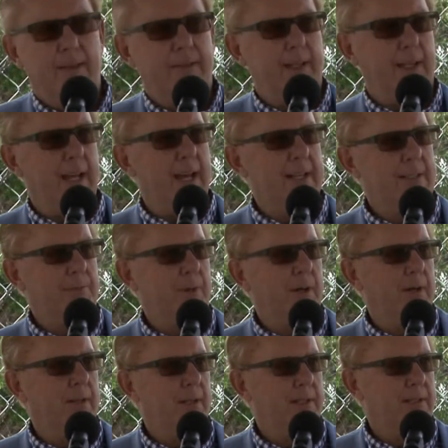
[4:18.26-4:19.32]
The last
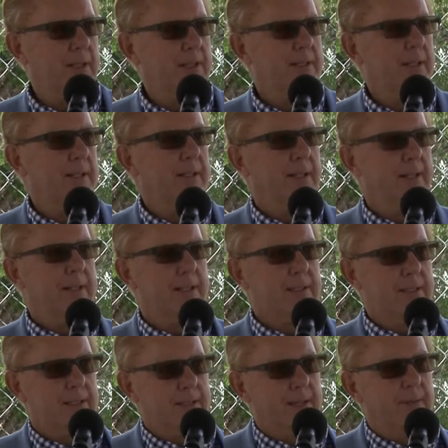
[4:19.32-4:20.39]
part of this is, and this
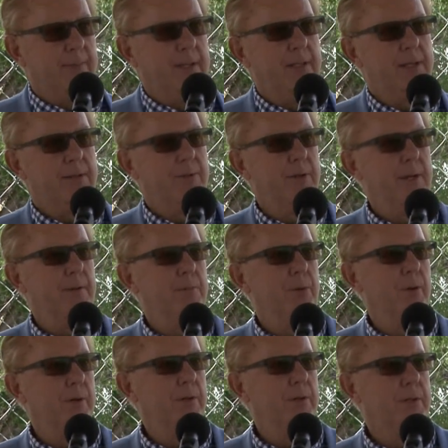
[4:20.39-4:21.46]
is something that's really
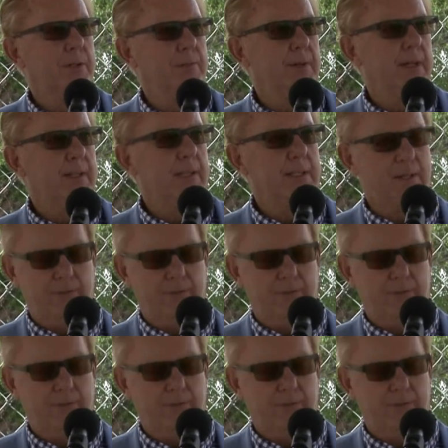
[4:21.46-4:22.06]
important to us about this